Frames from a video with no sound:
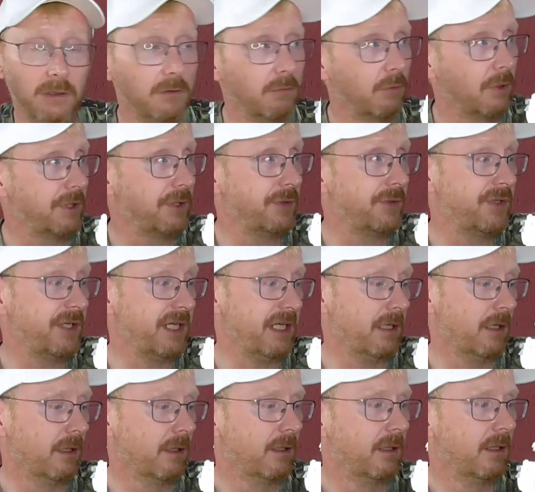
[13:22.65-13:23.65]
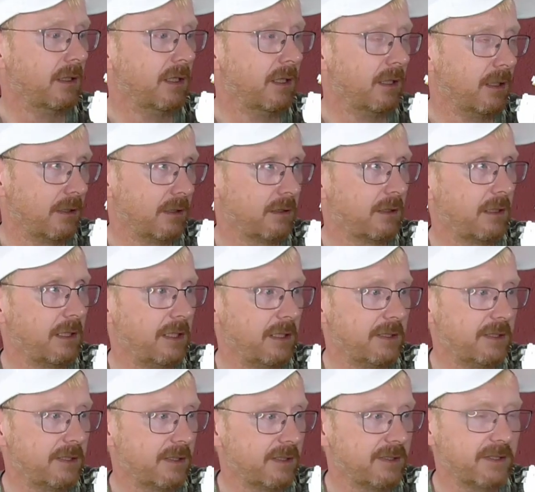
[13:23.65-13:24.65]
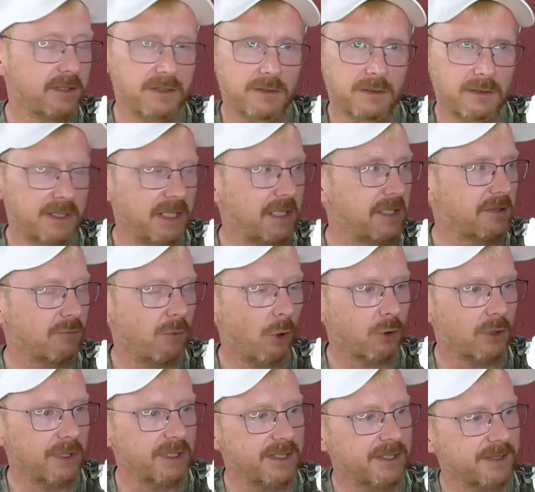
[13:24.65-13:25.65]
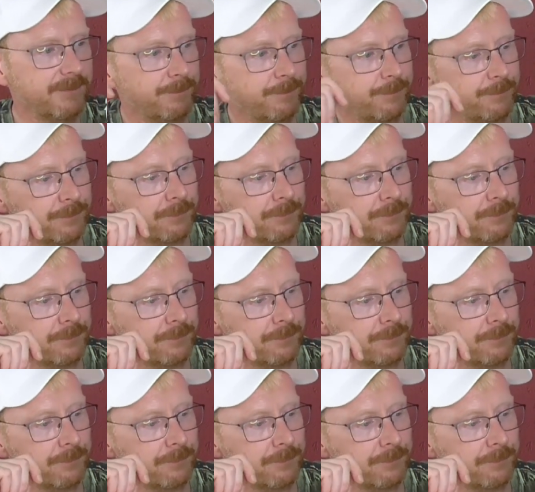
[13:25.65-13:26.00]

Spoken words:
what you see. These 6 rockets.